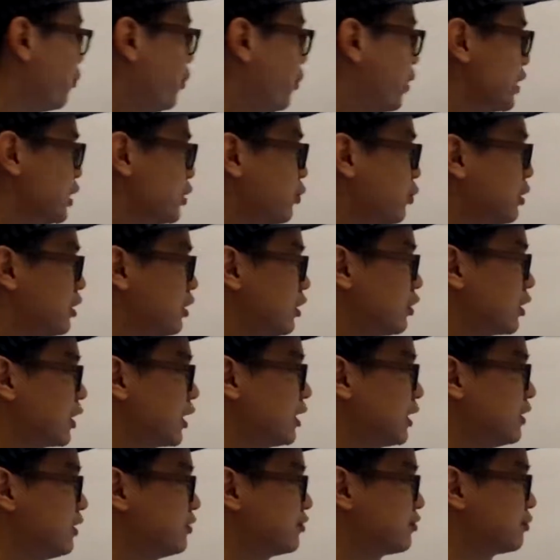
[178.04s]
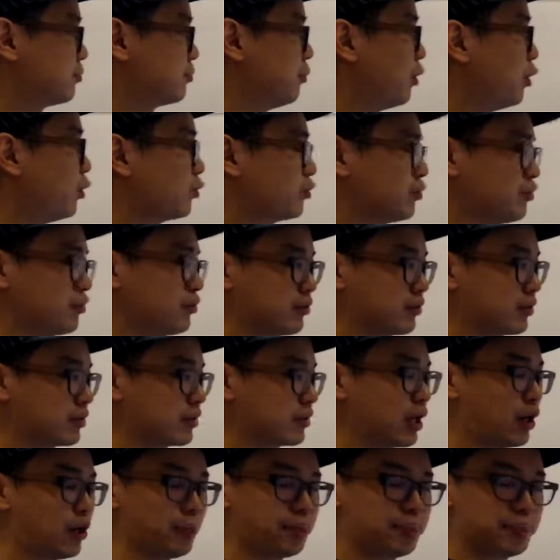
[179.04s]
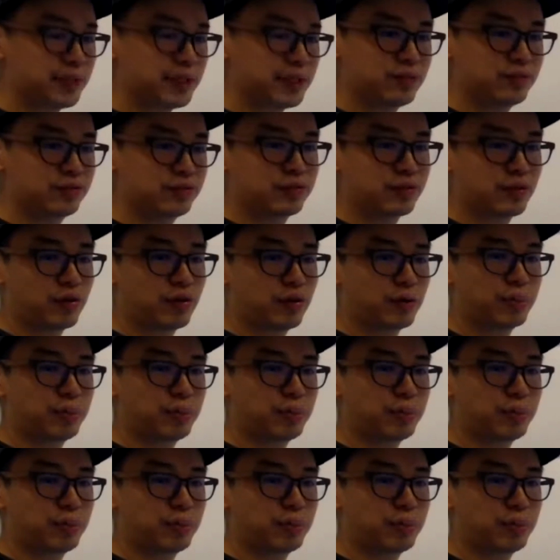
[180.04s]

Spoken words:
what you want to look at is most companies or